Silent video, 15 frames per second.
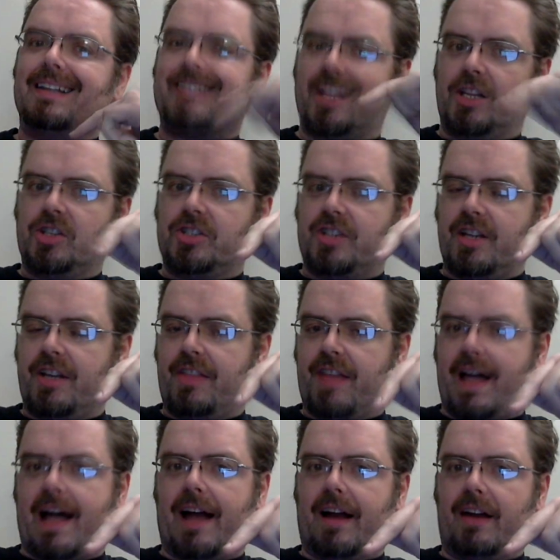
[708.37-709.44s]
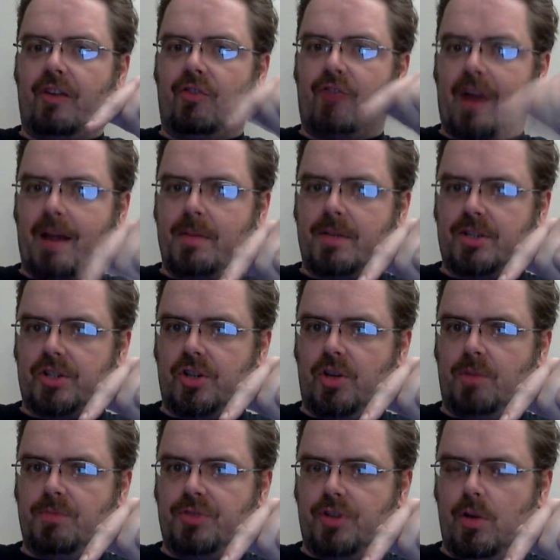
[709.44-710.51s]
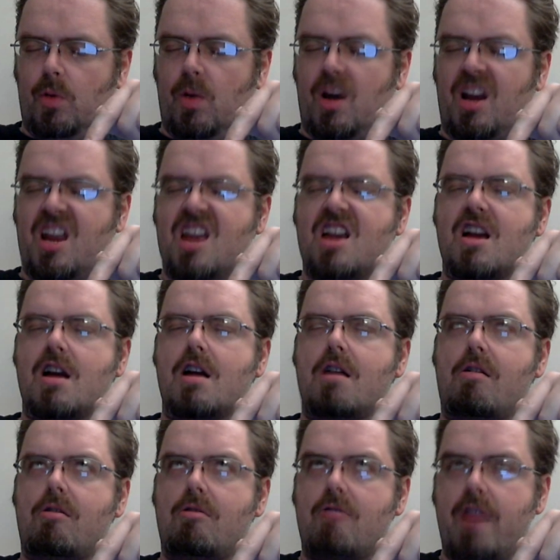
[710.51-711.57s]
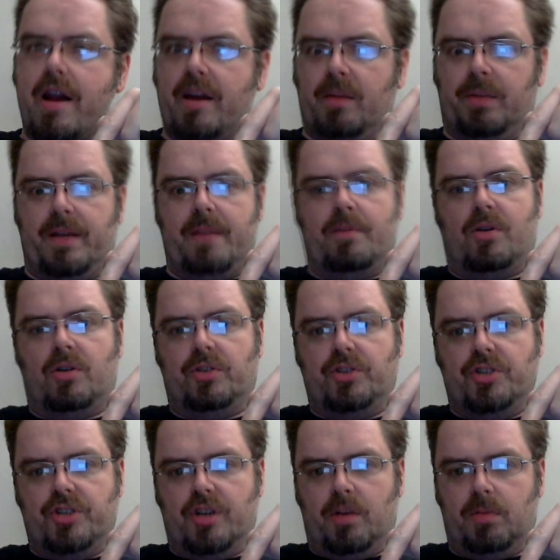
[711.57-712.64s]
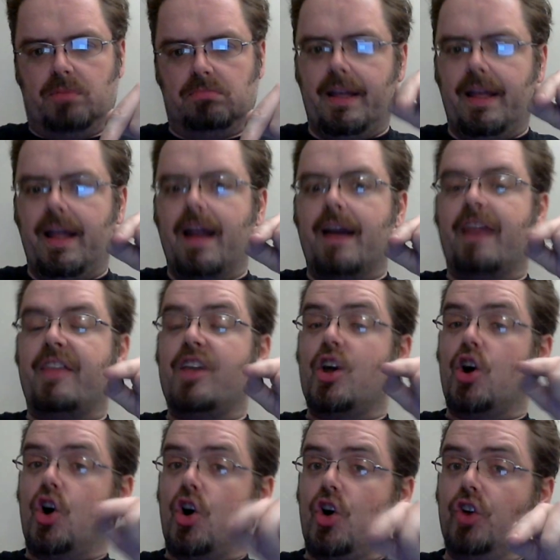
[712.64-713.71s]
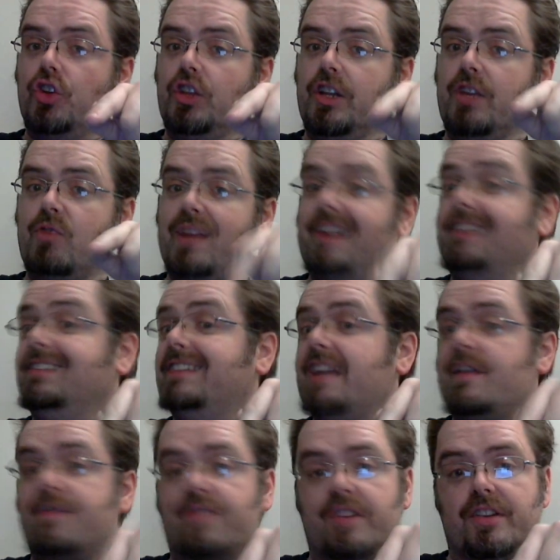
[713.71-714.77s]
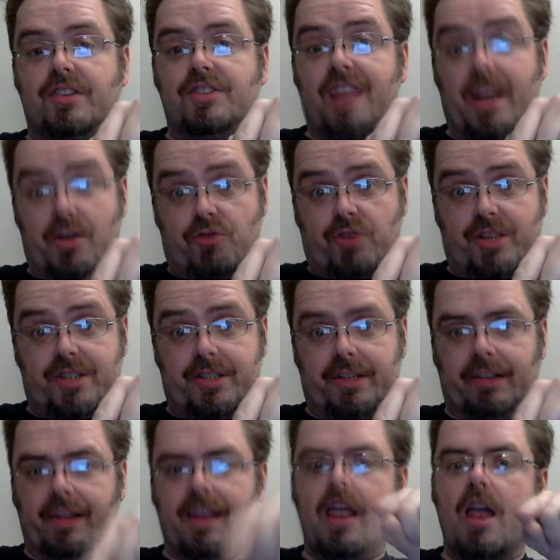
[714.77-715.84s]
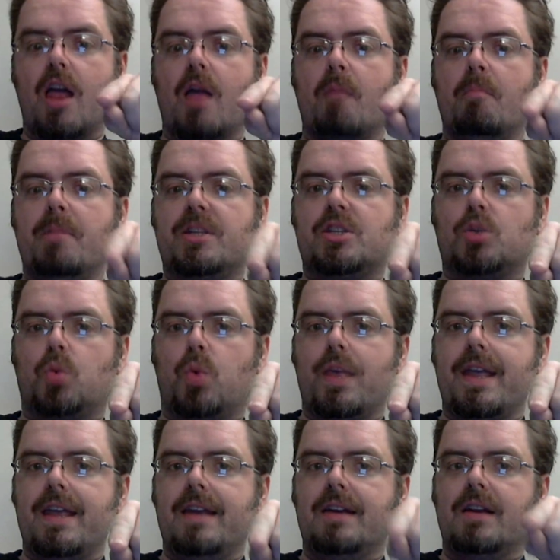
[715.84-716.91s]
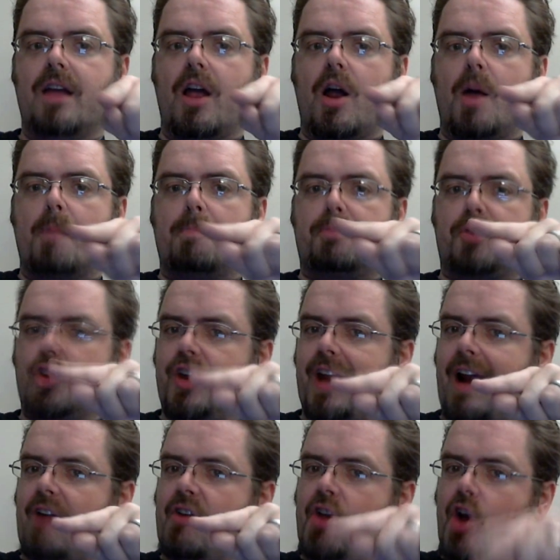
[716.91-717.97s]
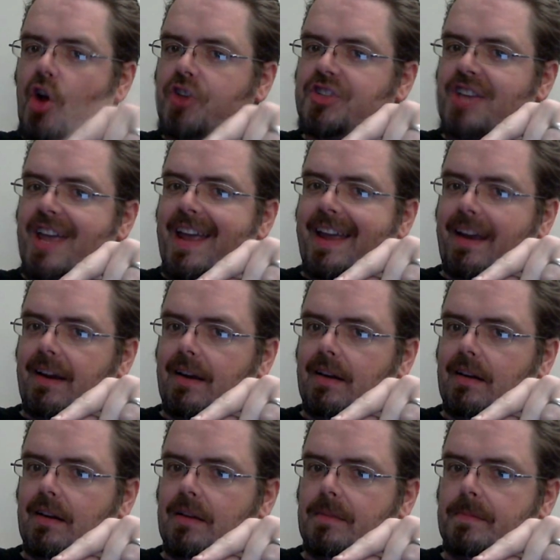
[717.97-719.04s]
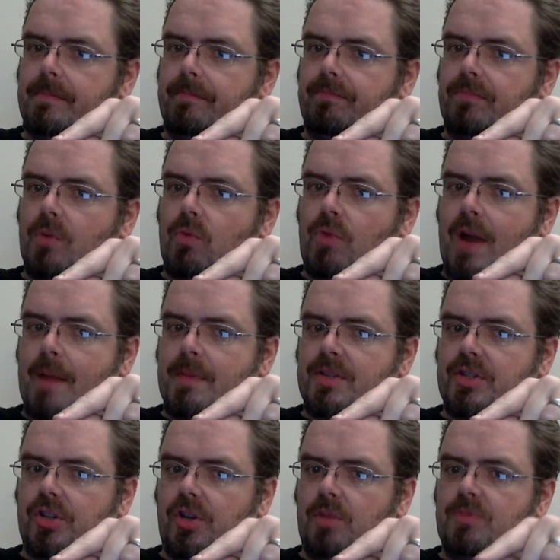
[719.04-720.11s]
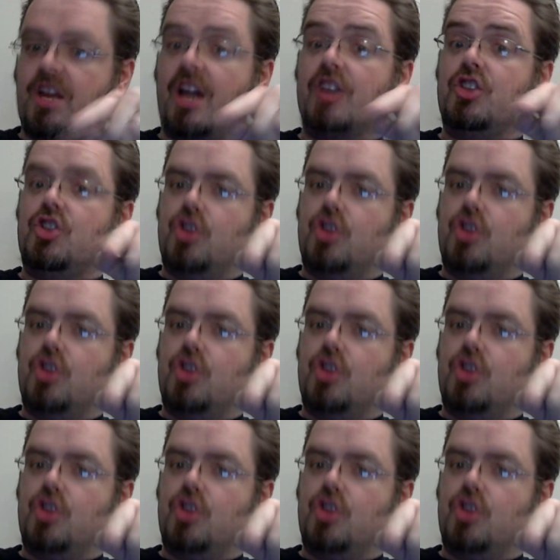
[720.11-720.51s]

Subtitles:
Tells you that ribosomes do an incredibly important job. Now, the only real difference, interestingly, between prokaryotic ribosomes and